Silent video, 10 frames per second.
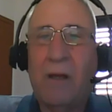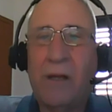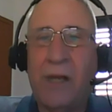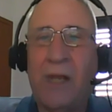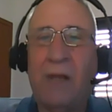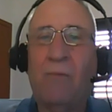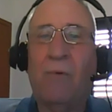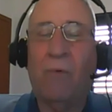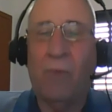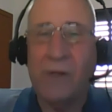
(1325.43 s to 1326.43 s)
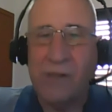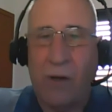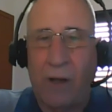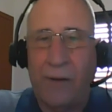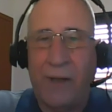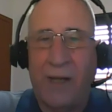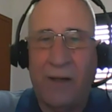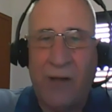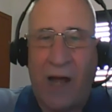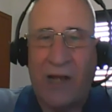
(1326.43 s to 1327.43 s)
the what's called the
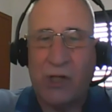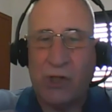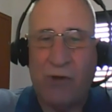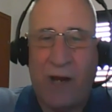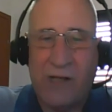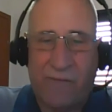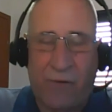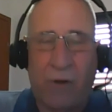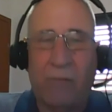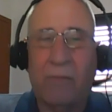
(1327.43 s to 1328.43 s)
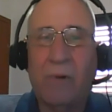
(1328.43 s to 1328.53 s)
knowledge transfer